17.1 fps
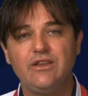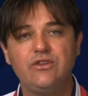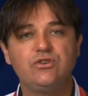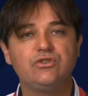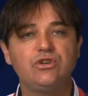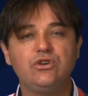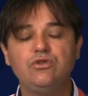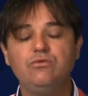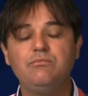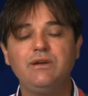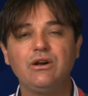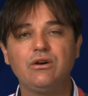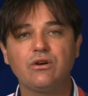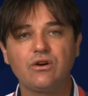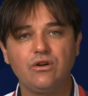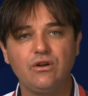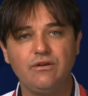there's a
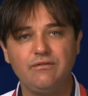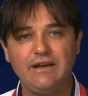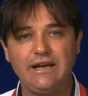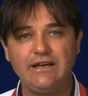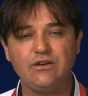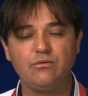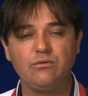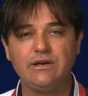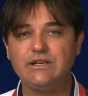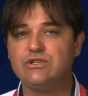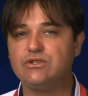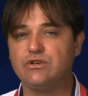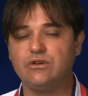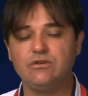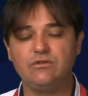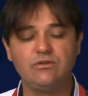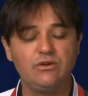numerical
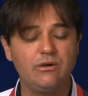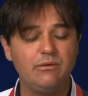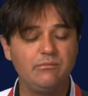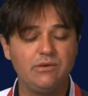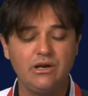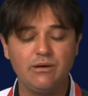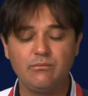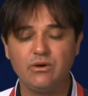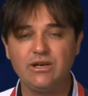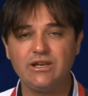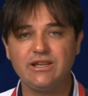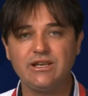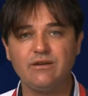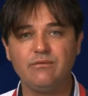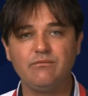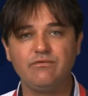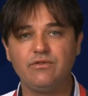evaluation, numbering
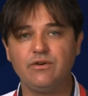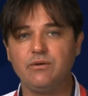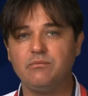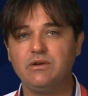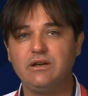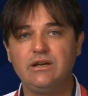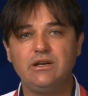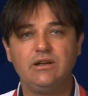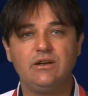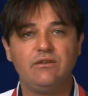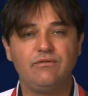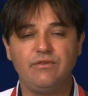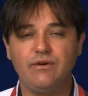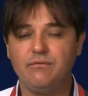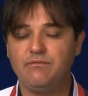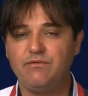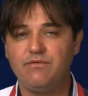them
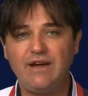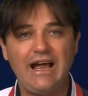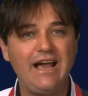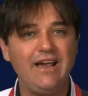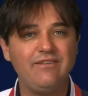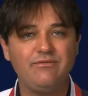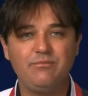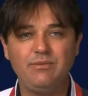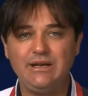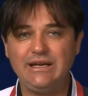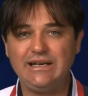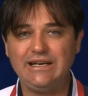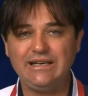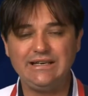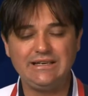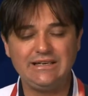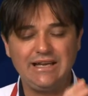from 5
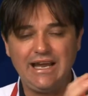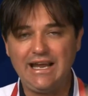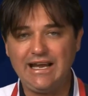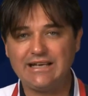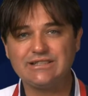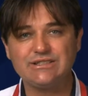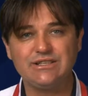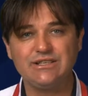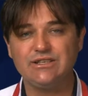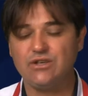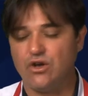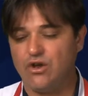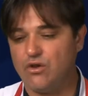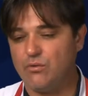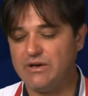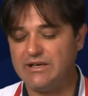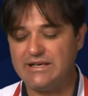being excellent
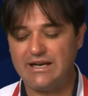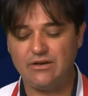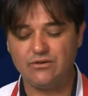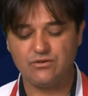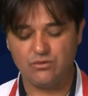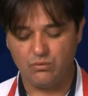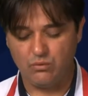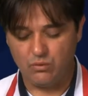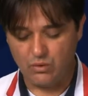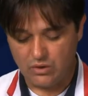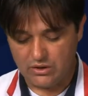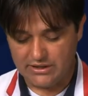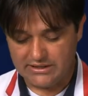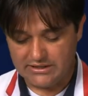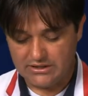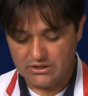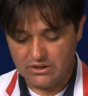all the way down to
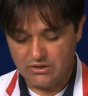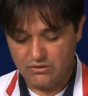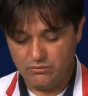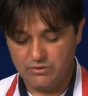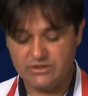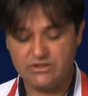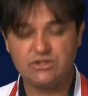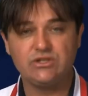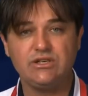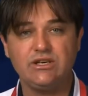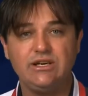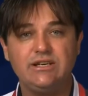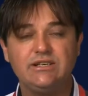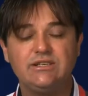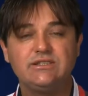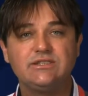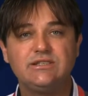1, which
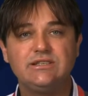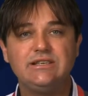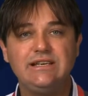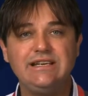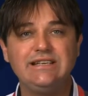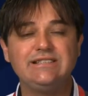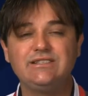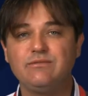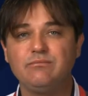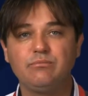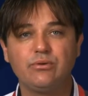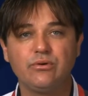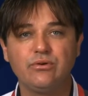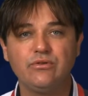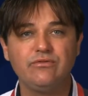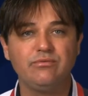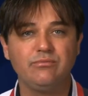needs
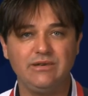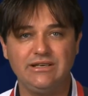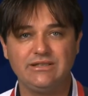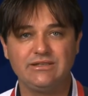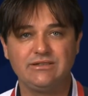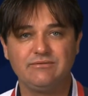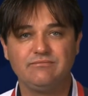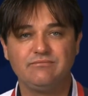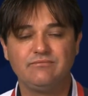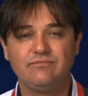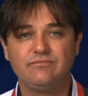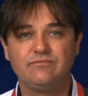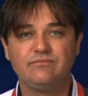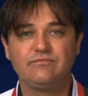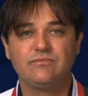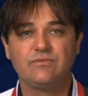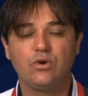improvement
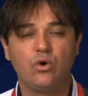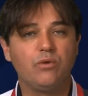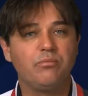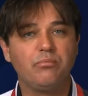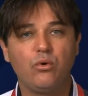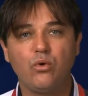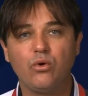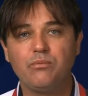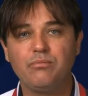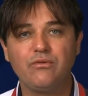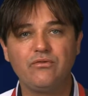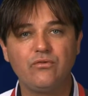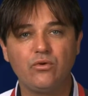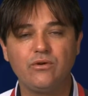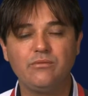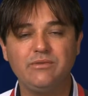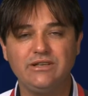or poor
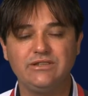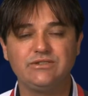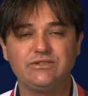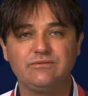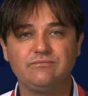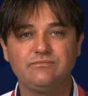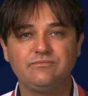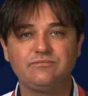performance.